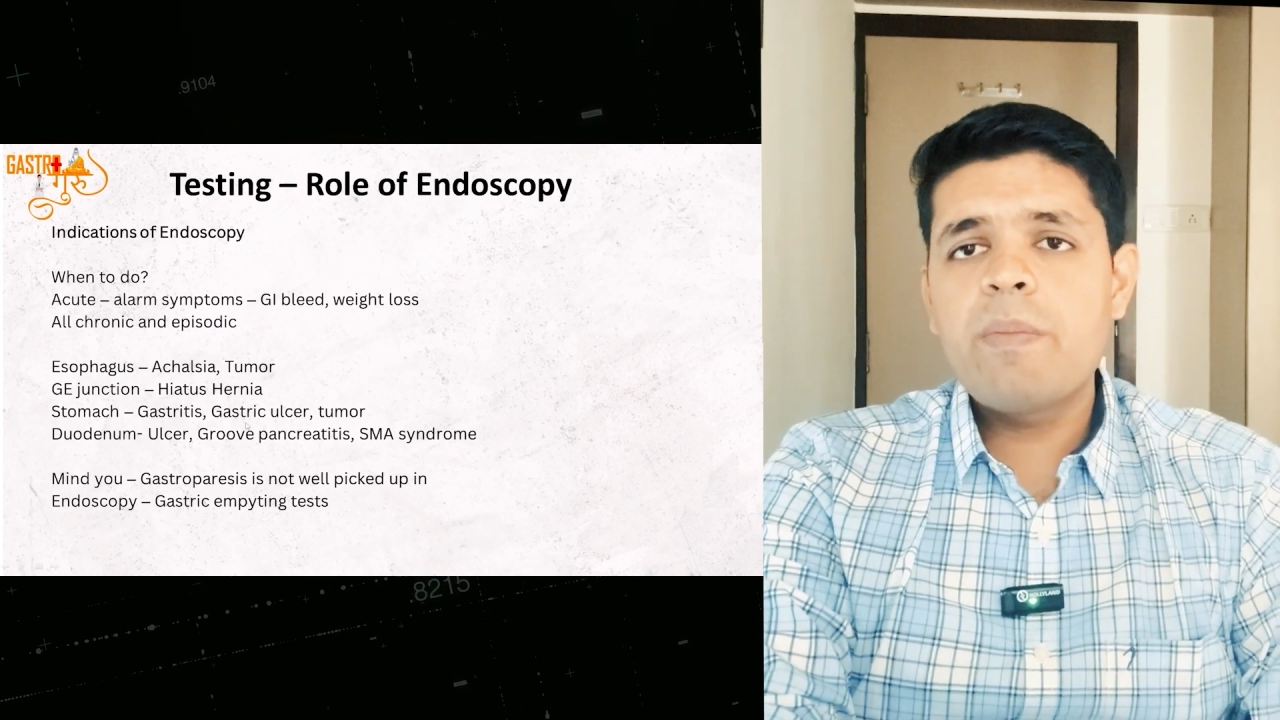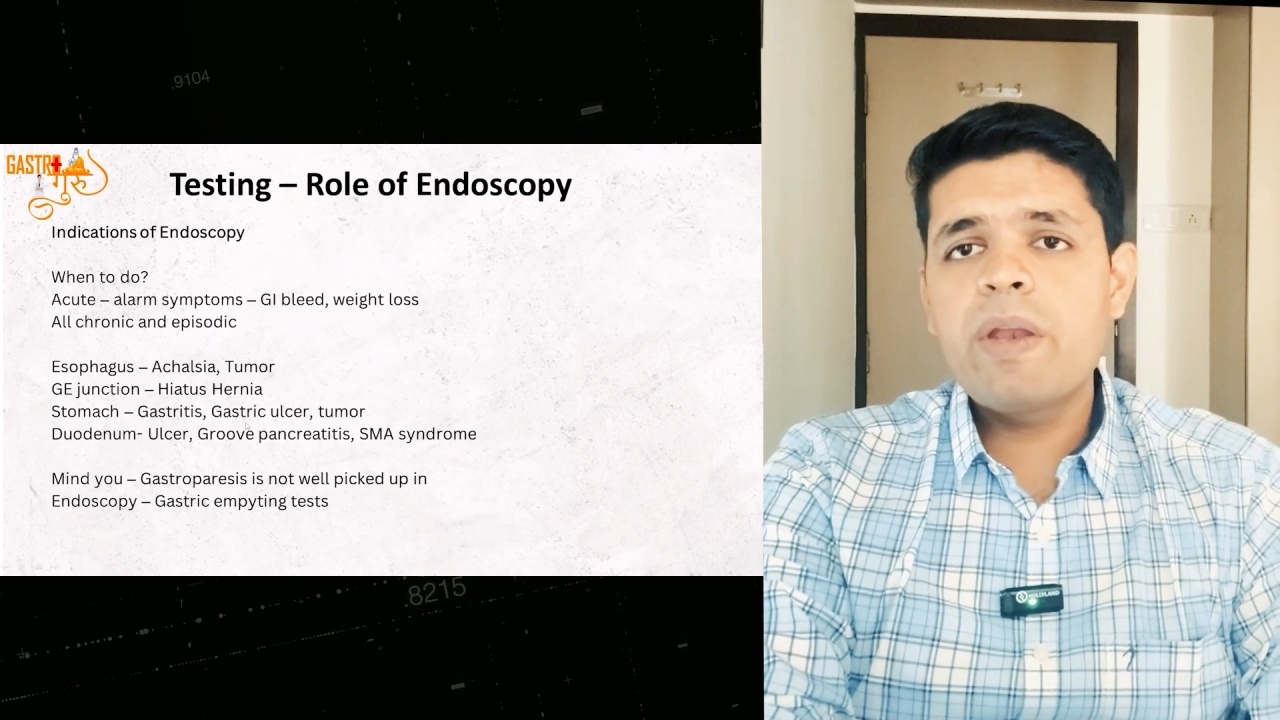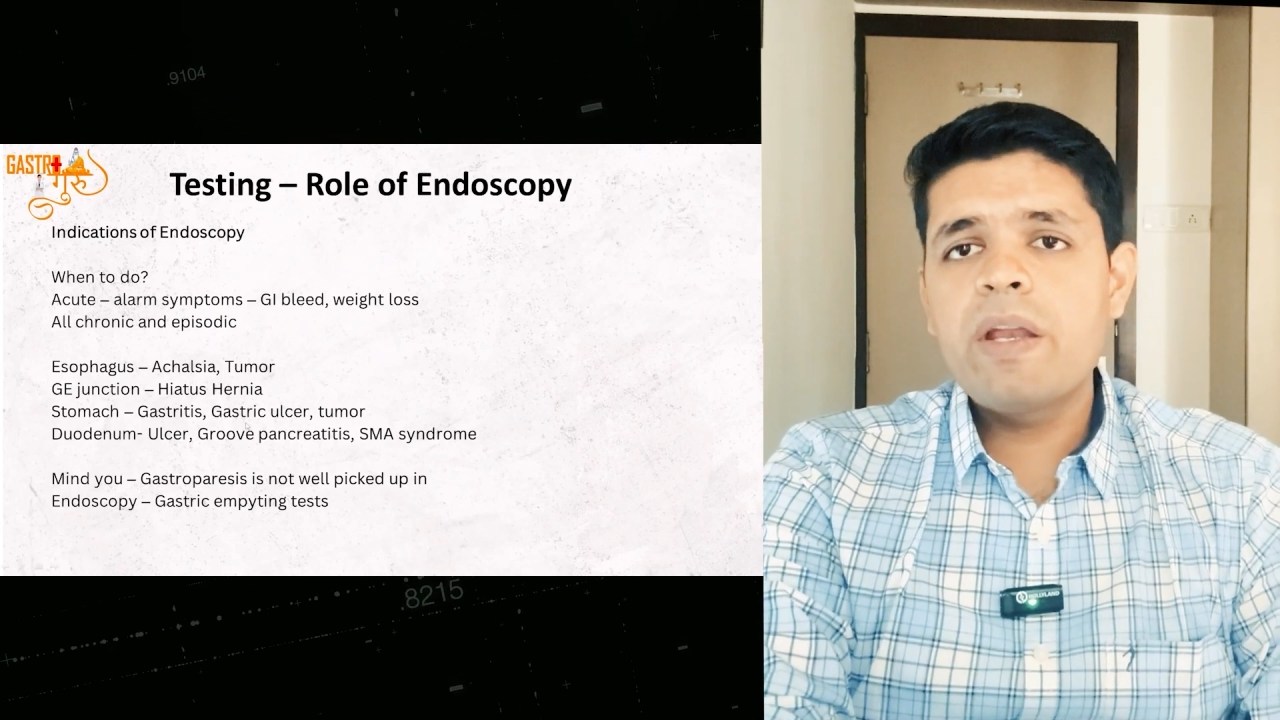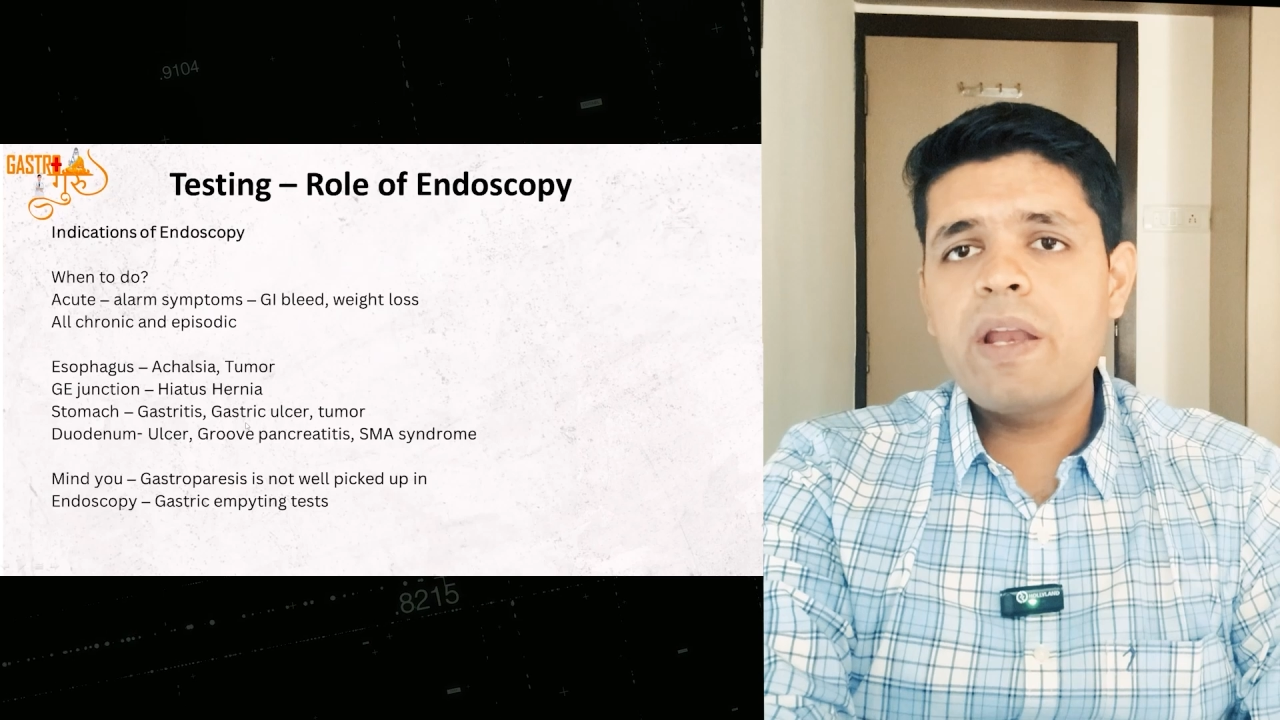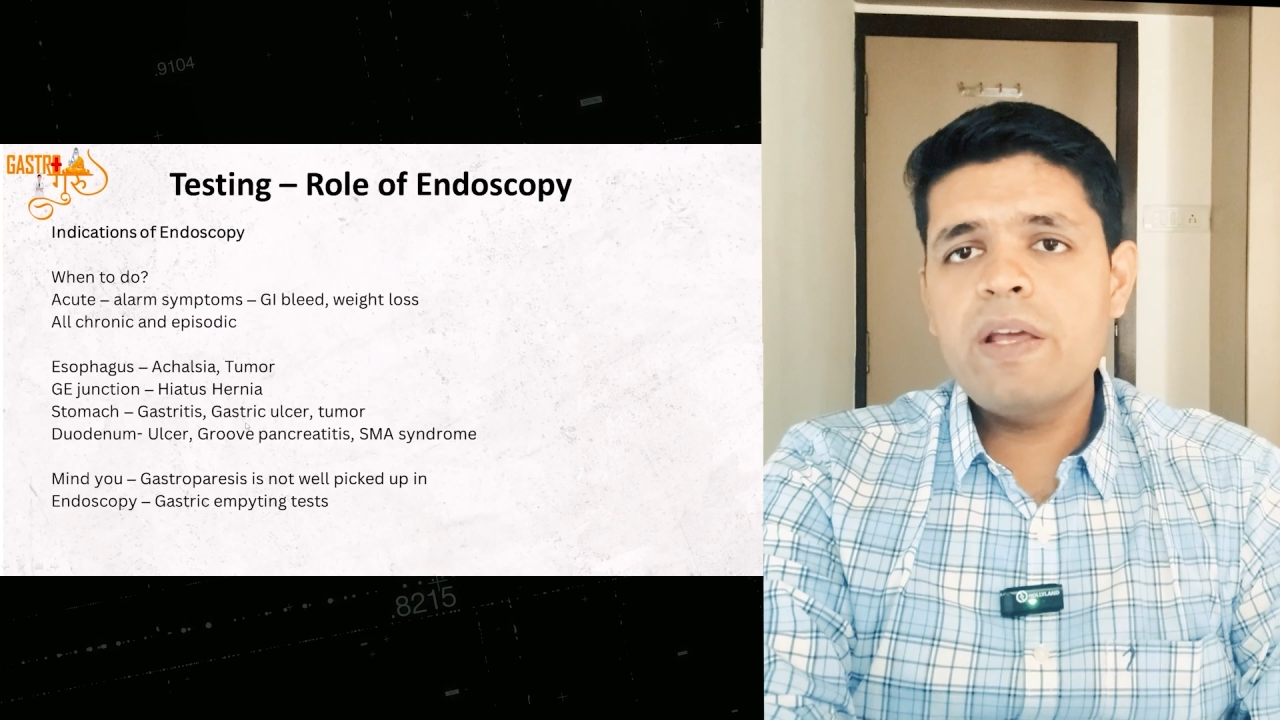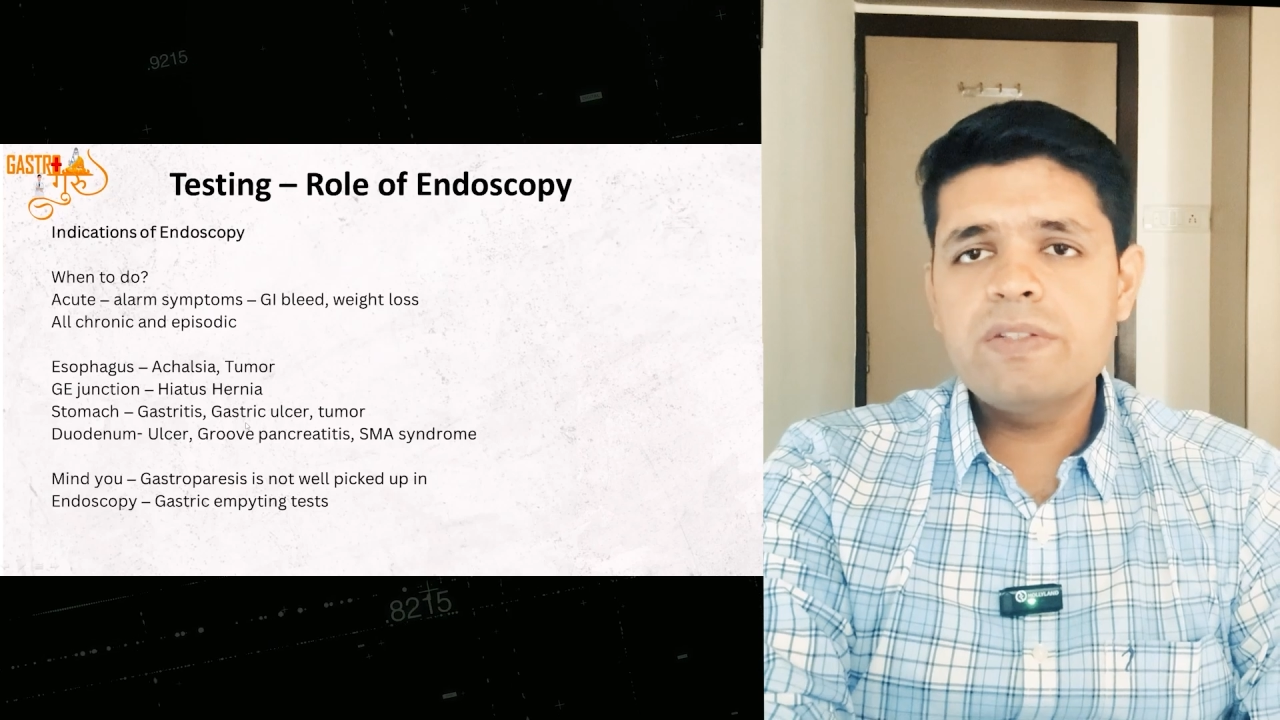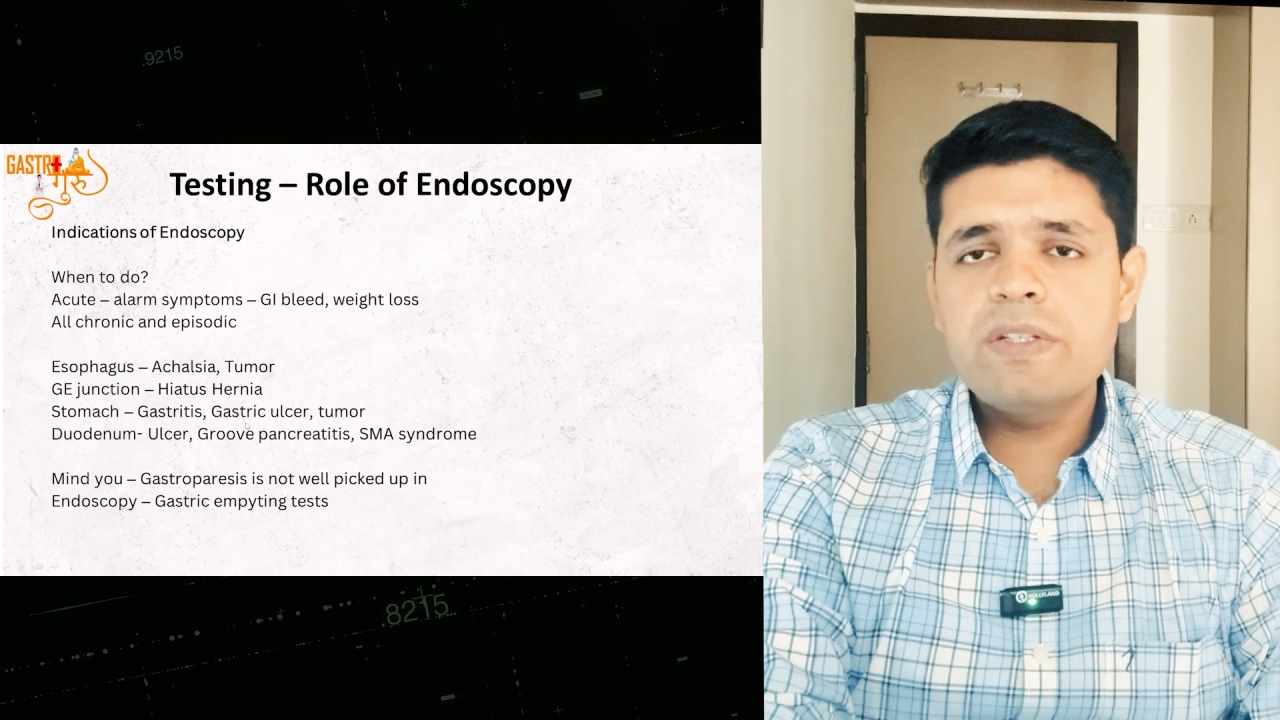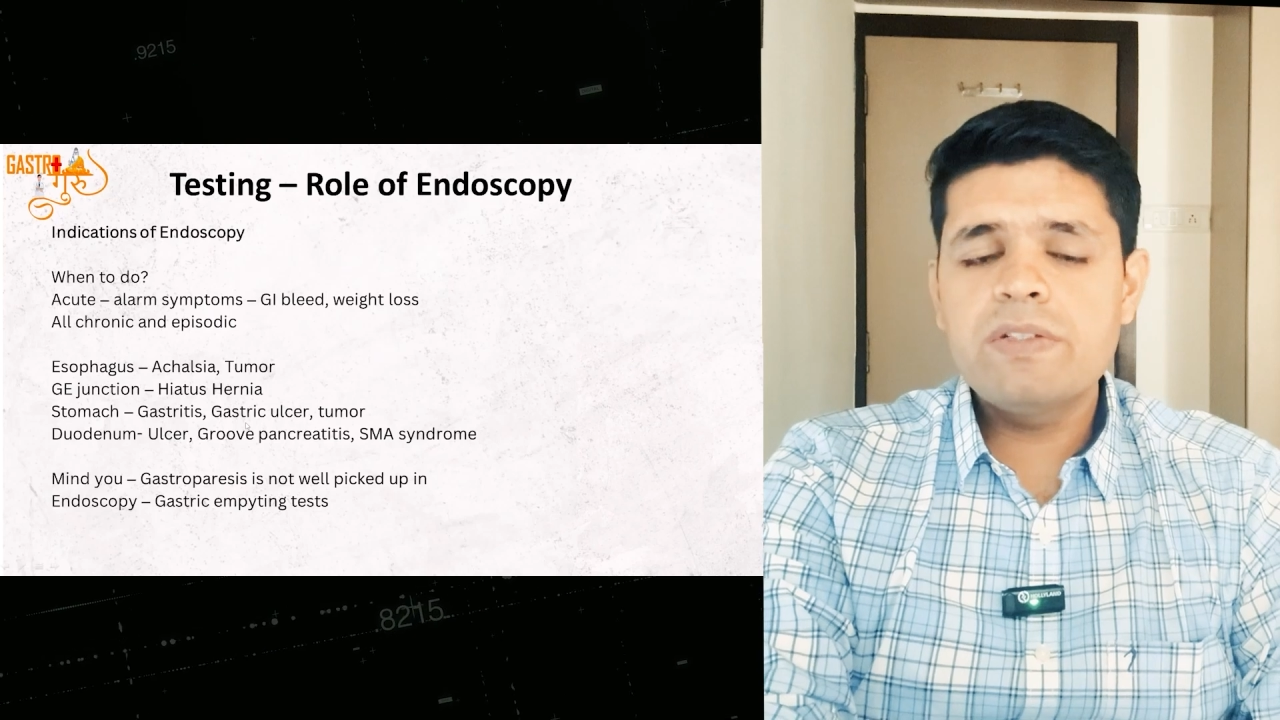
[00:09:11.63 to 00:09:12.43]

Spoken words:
emptying test